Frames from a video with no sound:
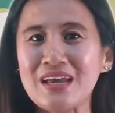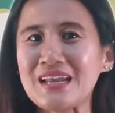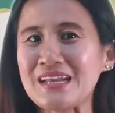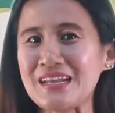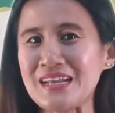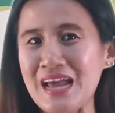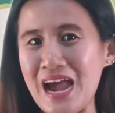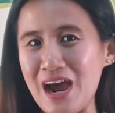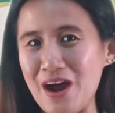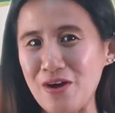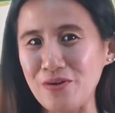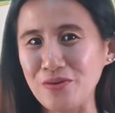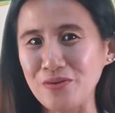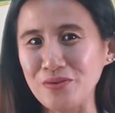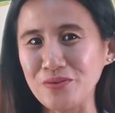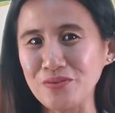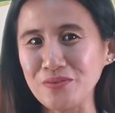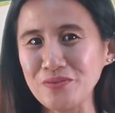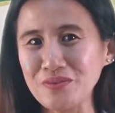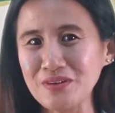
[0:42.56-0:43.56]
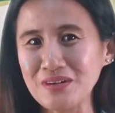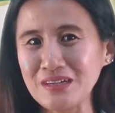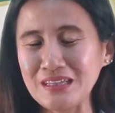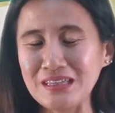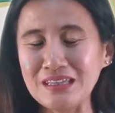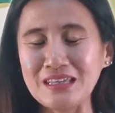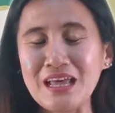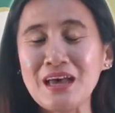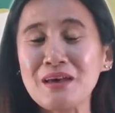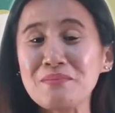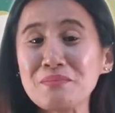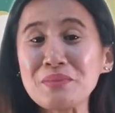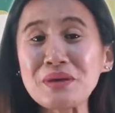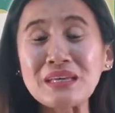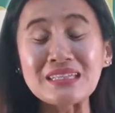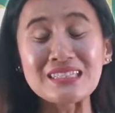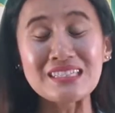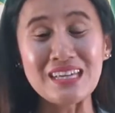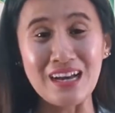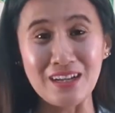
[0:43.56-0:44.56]
Now, let
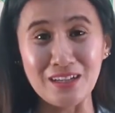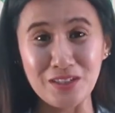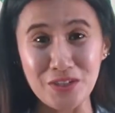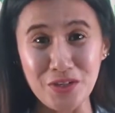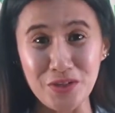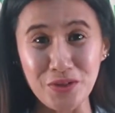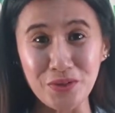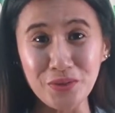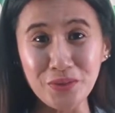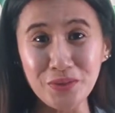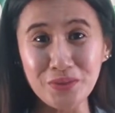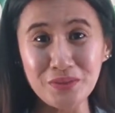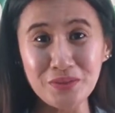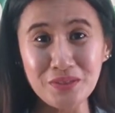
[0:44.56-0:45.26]
me tell you,